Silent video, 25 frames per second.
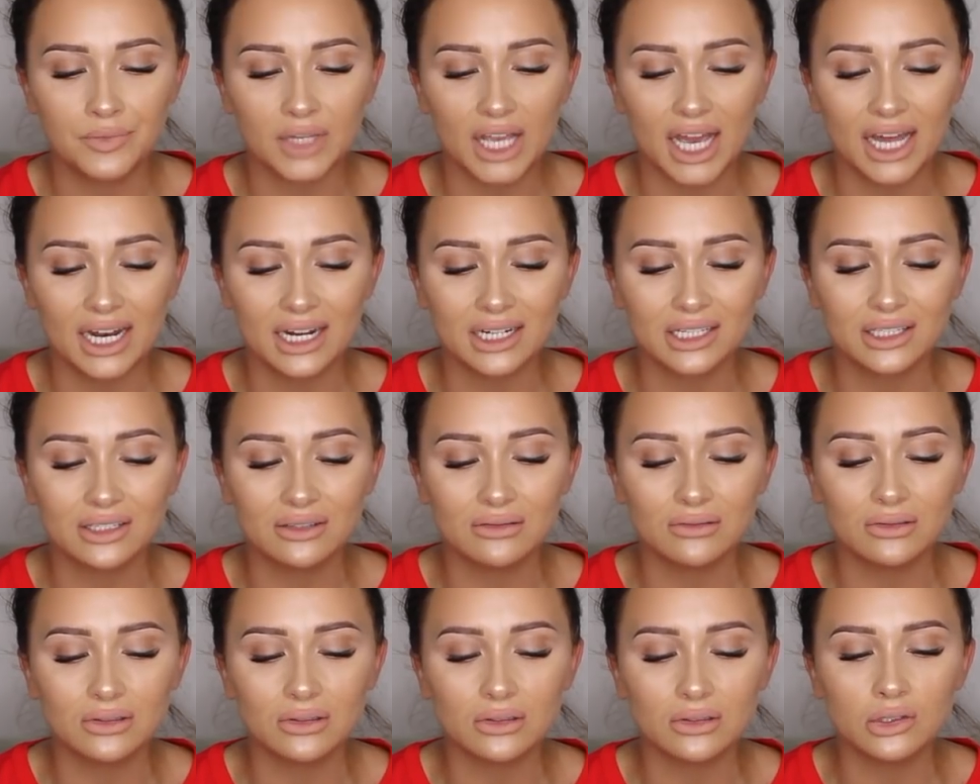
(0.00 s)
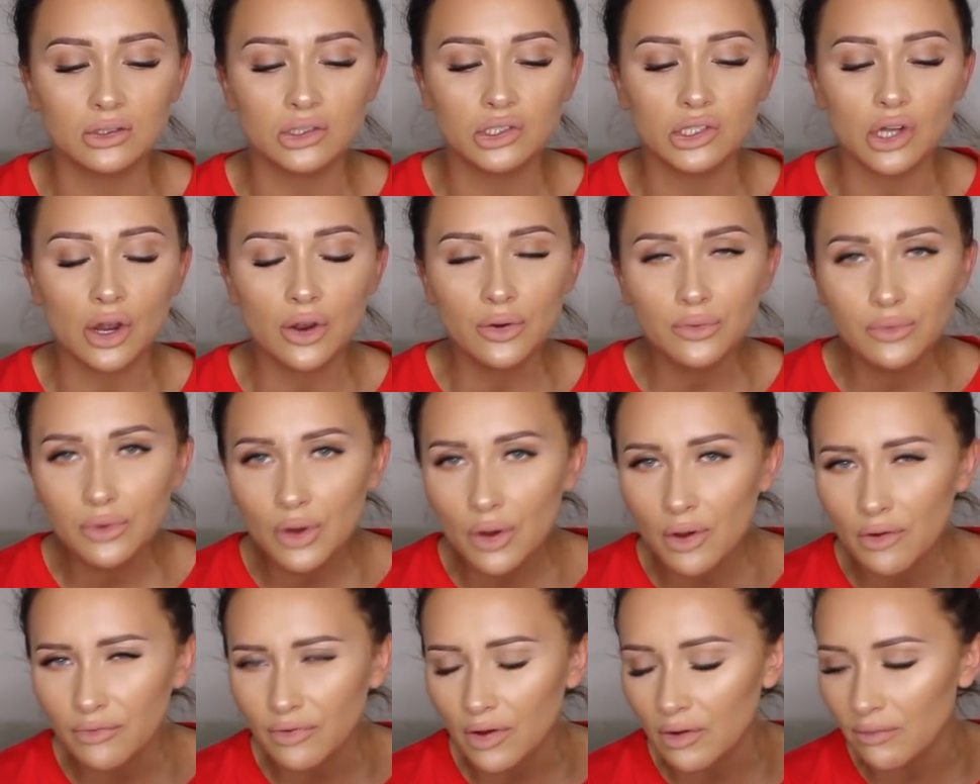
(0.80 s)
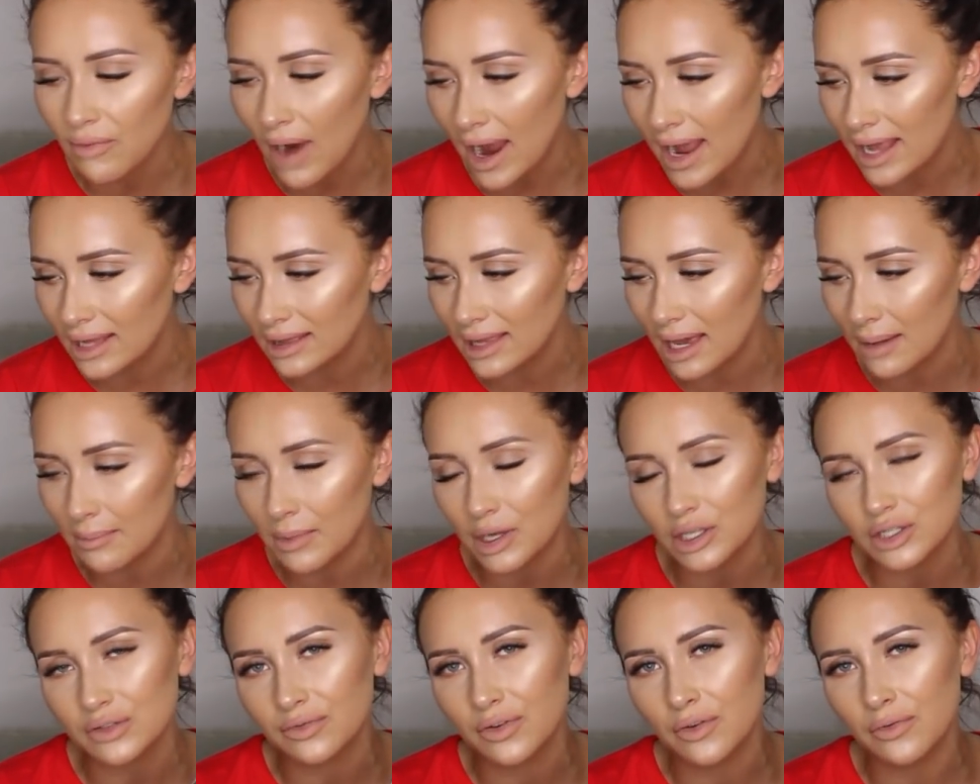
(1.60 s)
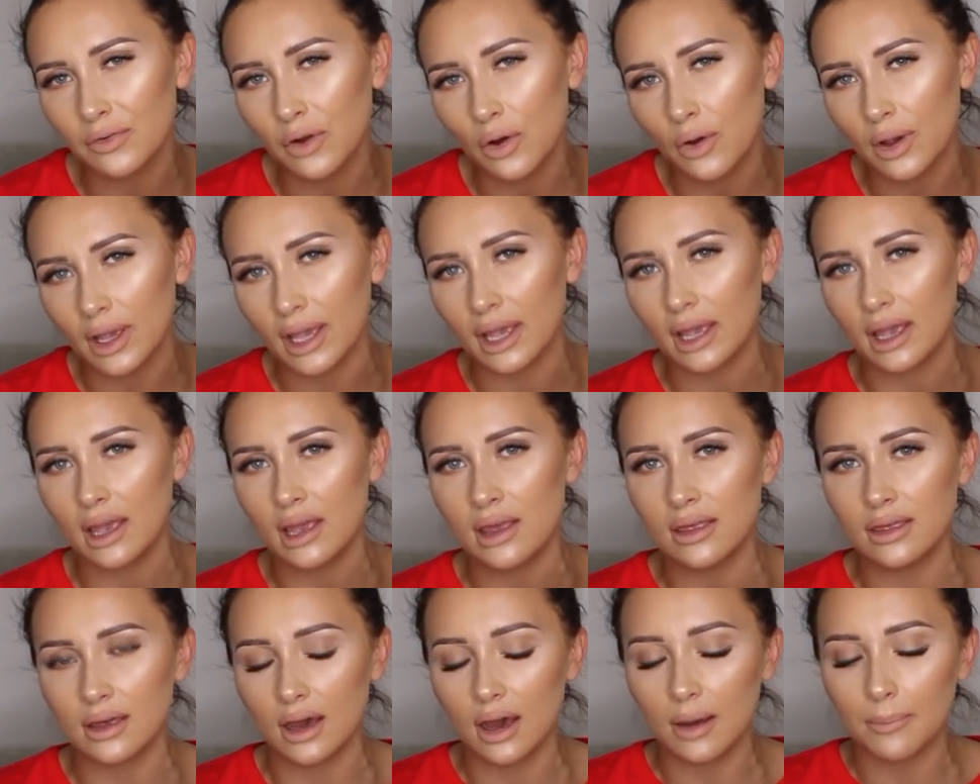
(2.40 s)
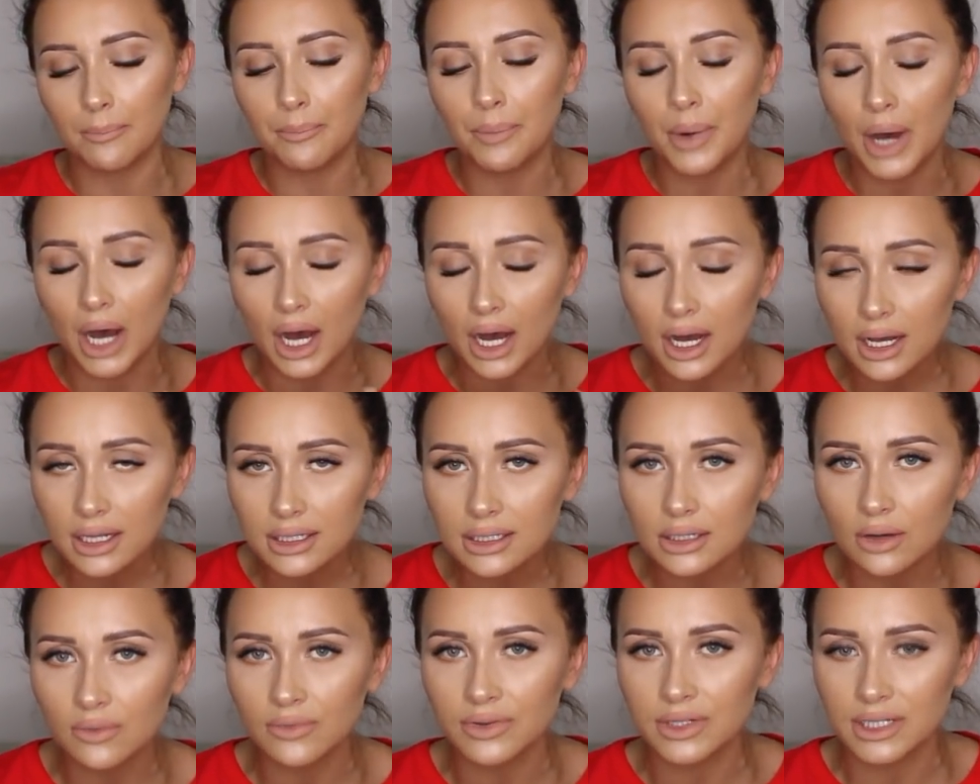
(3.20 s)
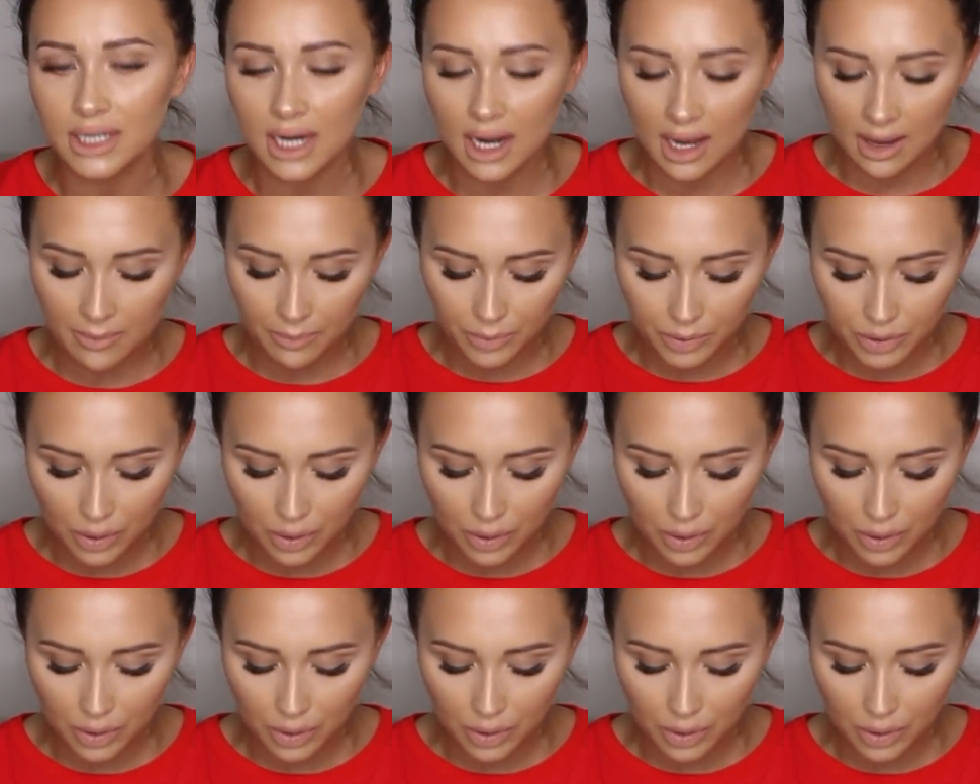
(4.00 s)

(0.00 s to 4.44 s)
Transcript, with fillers: and I don't know if I rated that much for vlogging either, but obviously